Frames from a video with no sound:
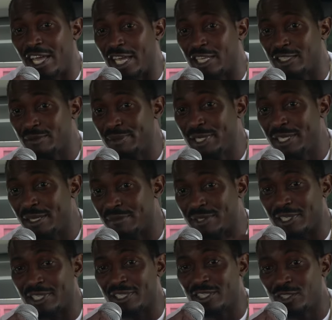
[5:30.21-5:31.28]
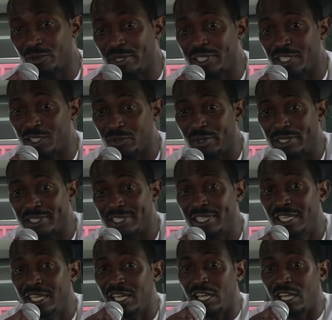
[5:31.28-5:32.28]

and speeded up to 2020,